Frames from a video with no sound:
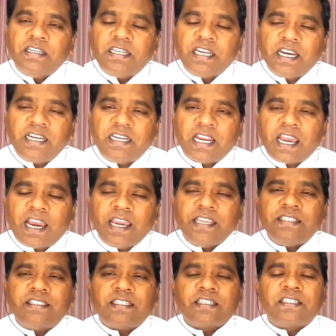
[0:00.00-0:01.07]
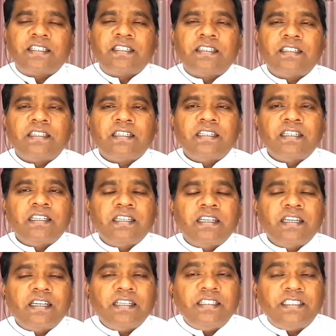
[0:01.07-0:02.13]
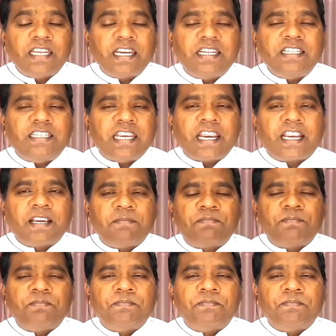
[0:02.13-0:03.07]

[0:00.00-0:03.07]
dead Isaac, dead Jacob